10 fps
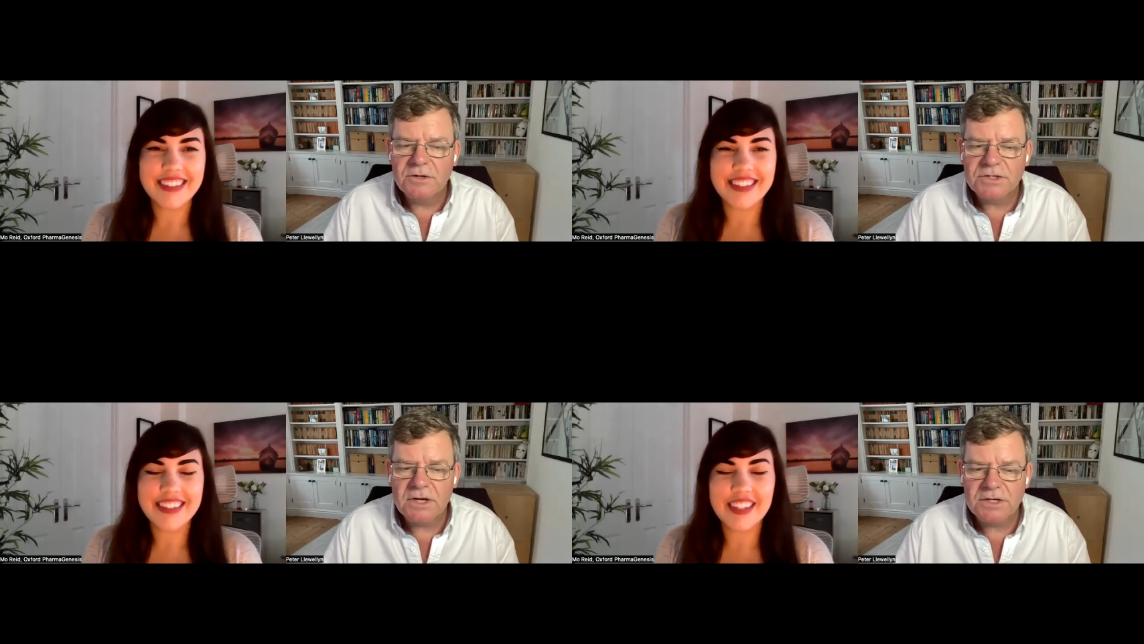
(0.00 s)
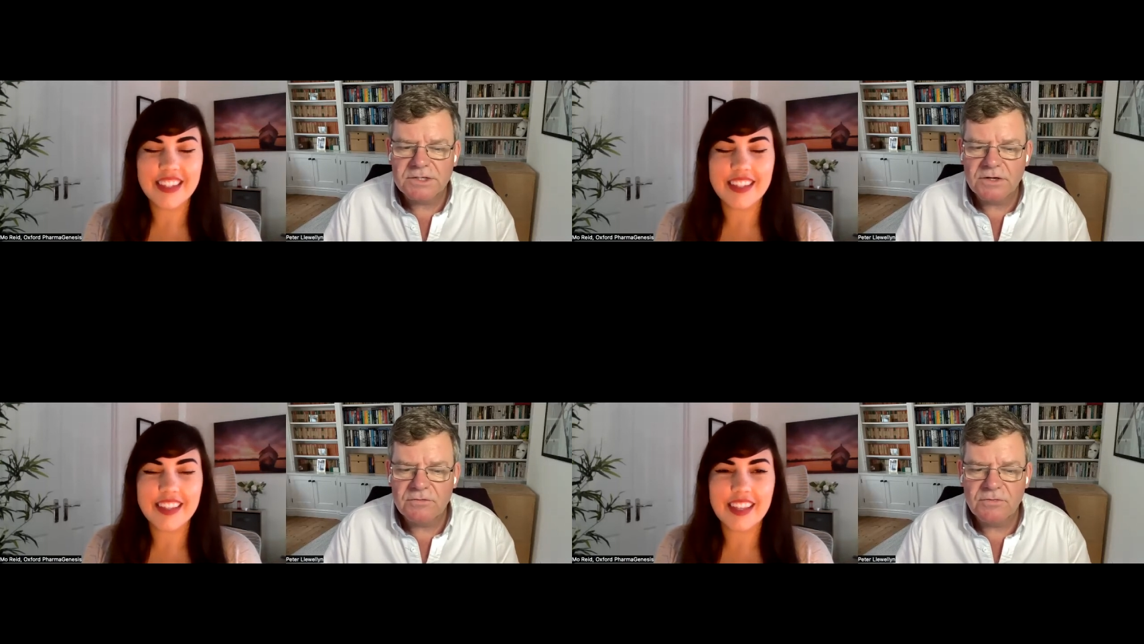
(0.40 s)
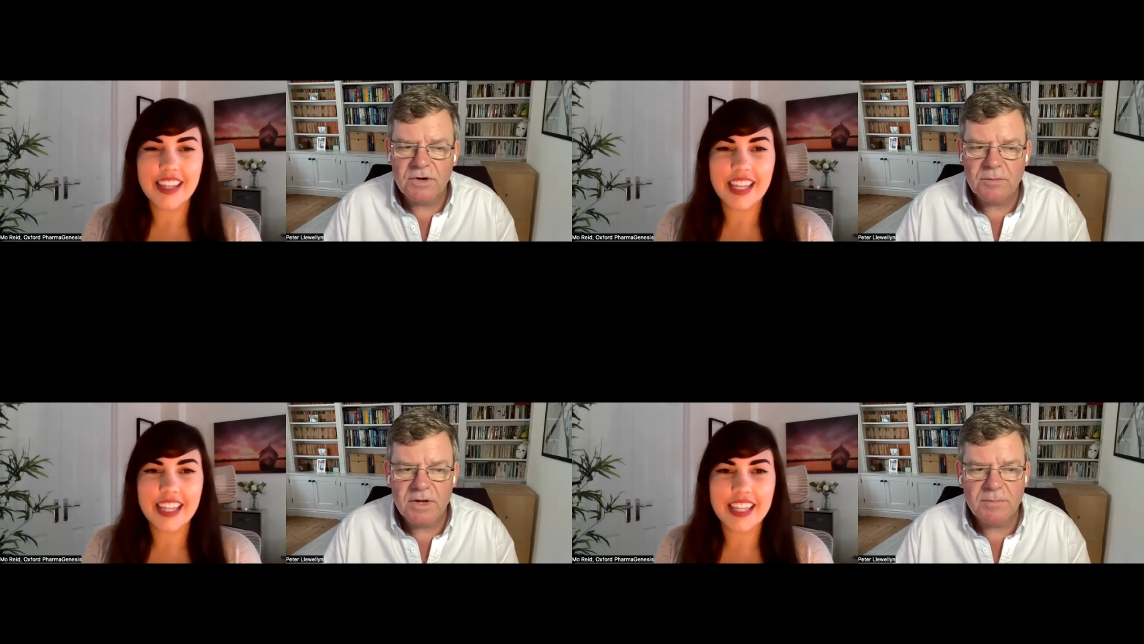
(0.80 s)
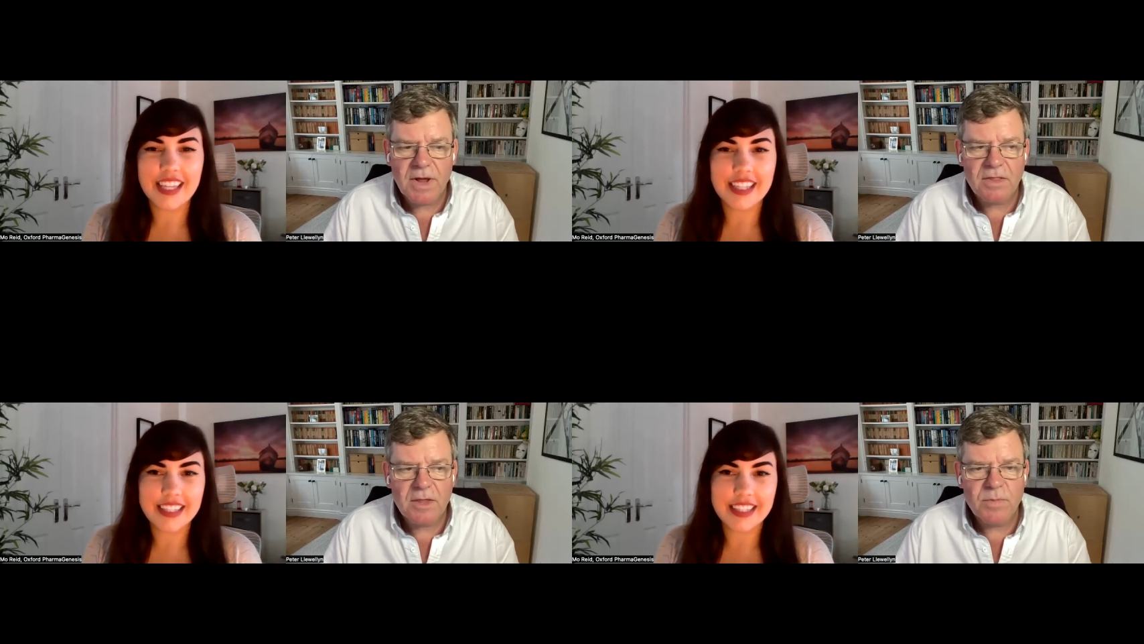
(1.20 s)
Speaker 1: and just asking for a little bit
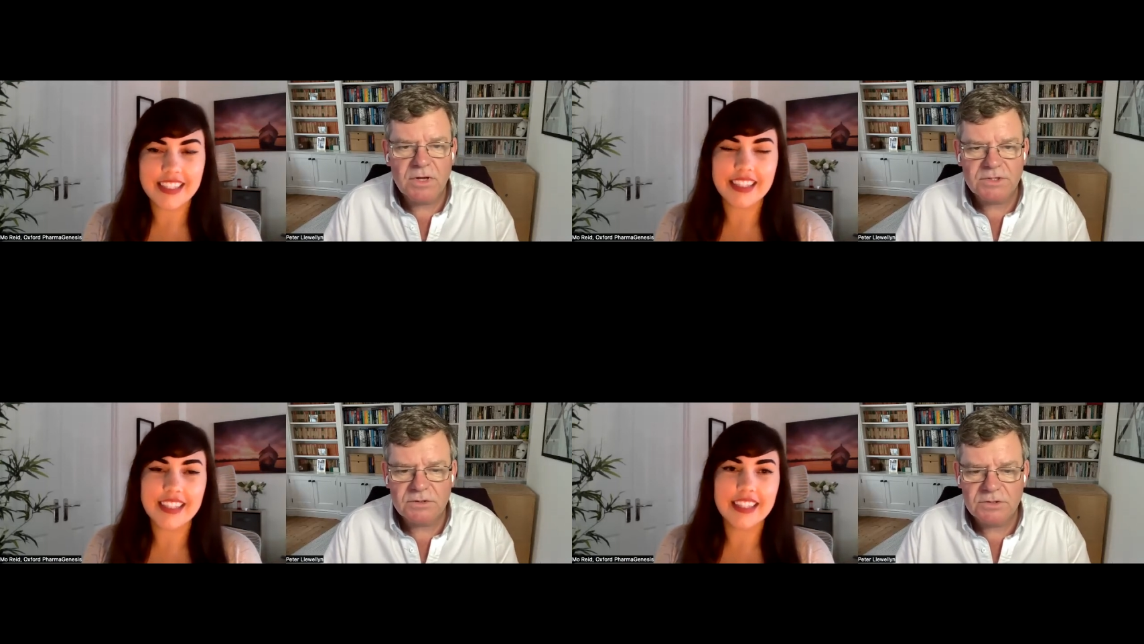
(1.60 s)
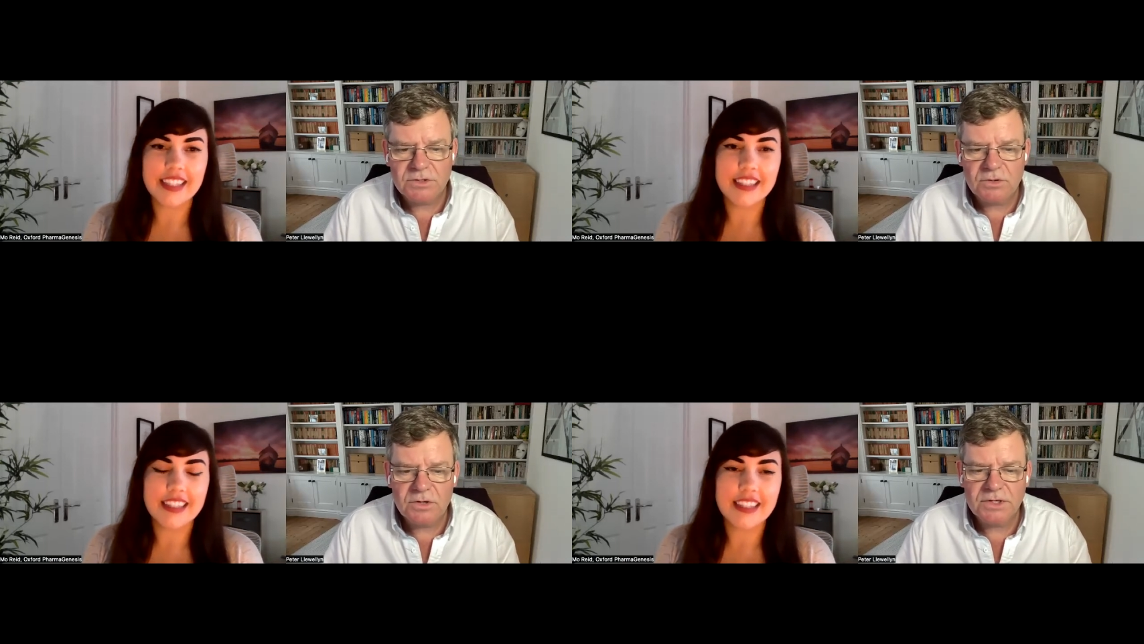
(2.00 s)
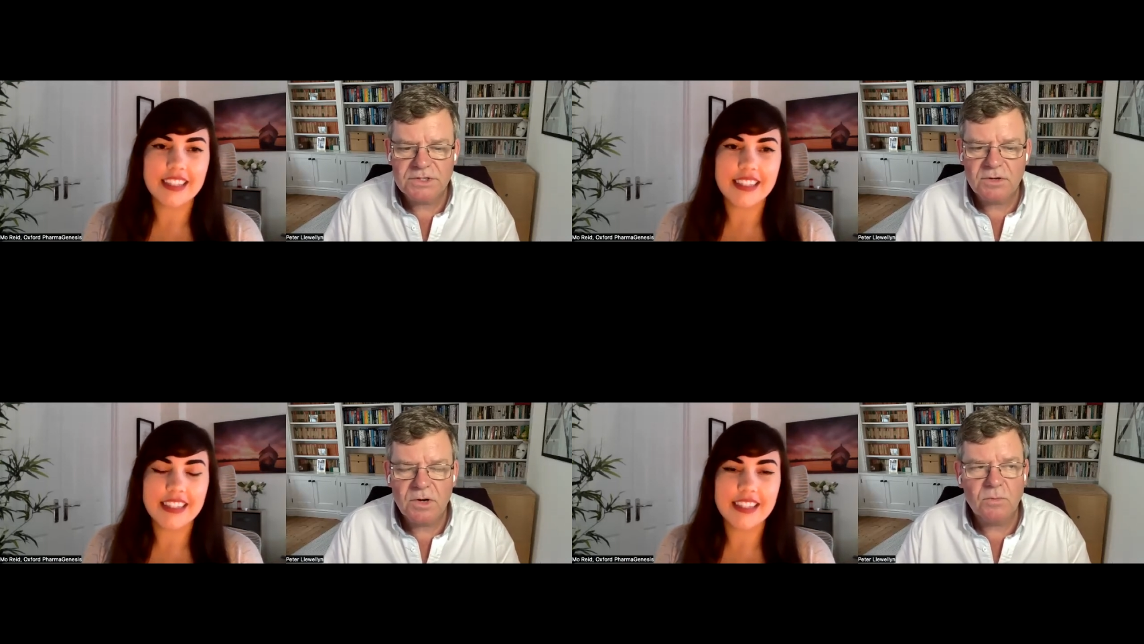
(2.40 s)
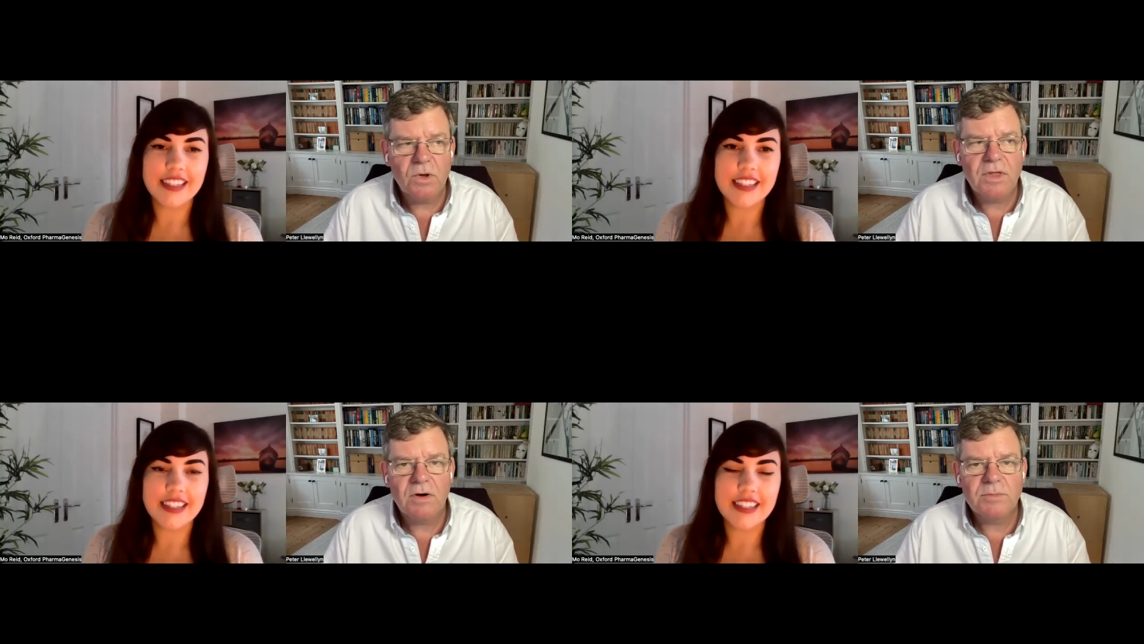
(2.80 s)
about their personal stories and,
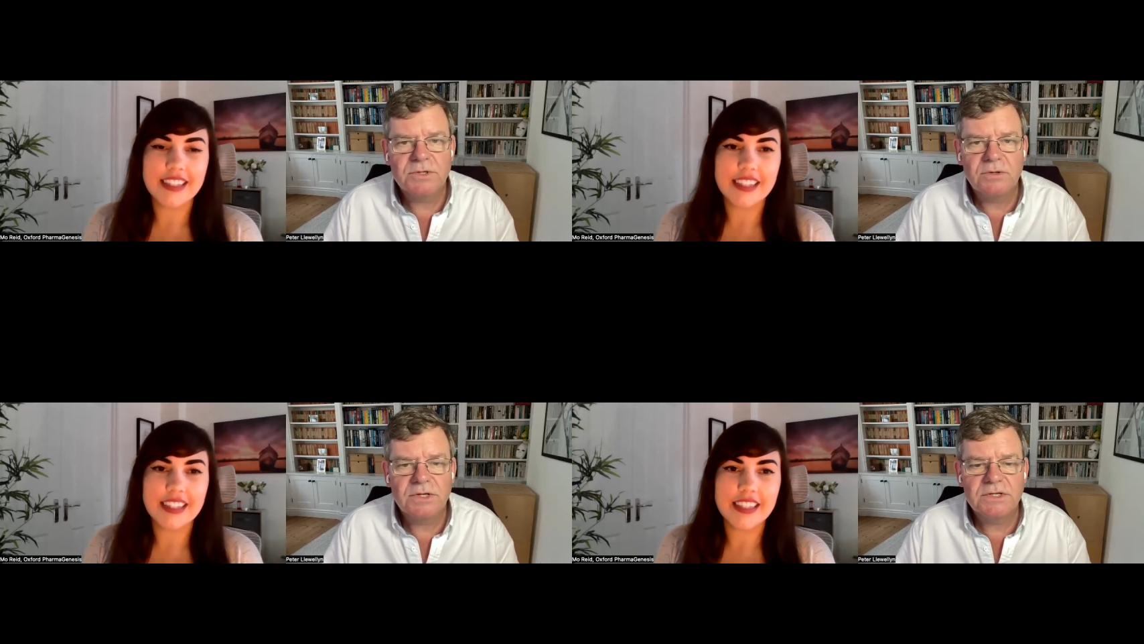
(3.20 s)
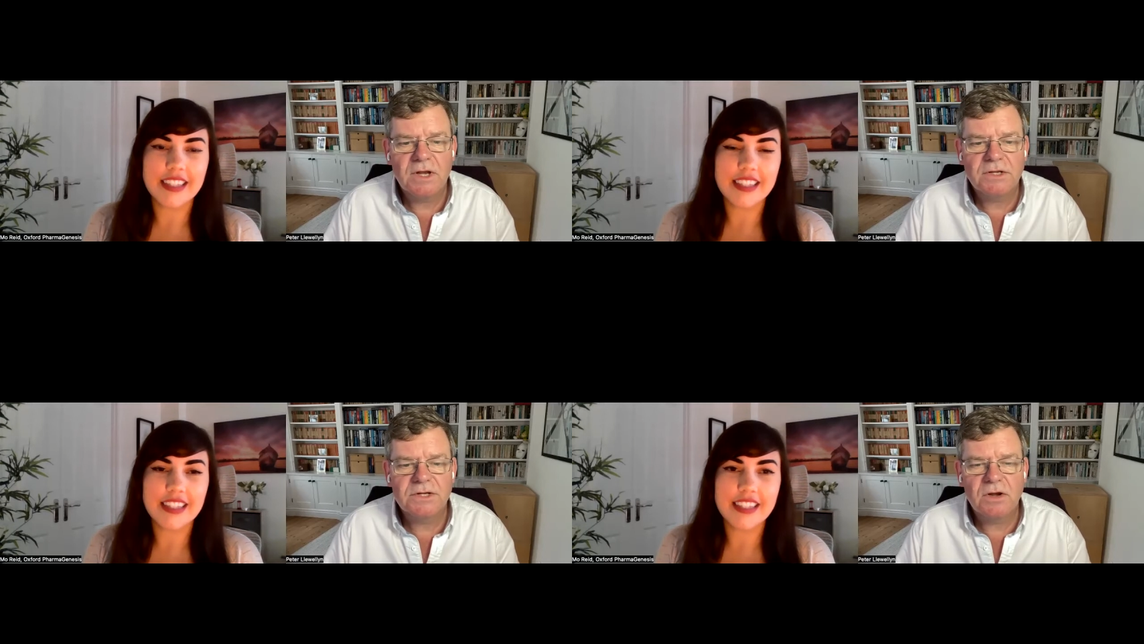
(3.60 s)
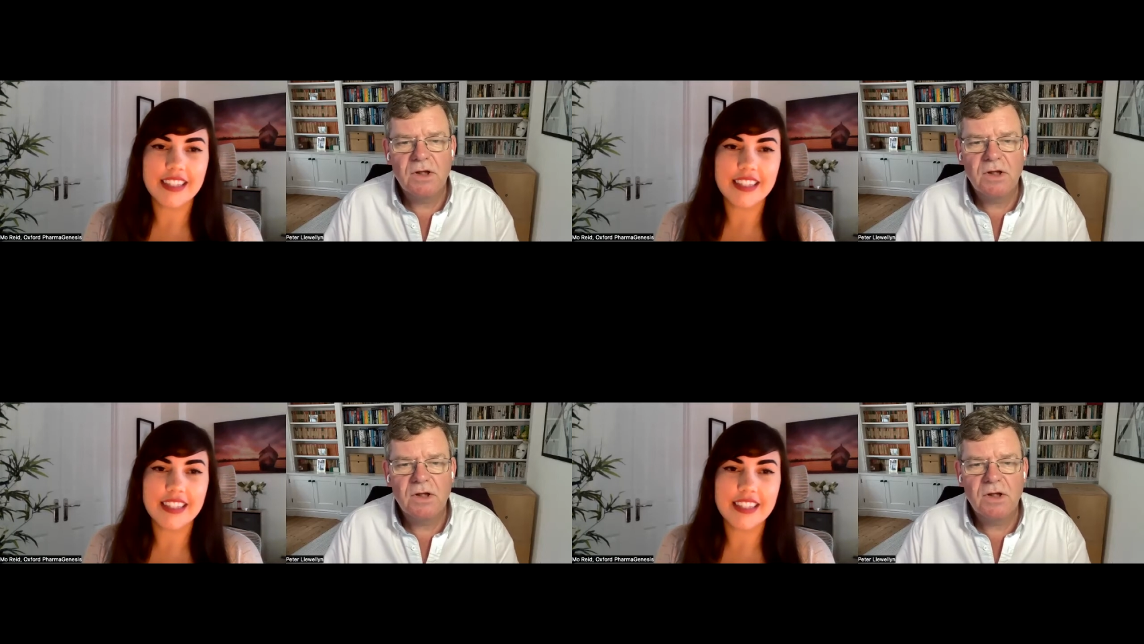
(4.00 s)
and what they're up to these days.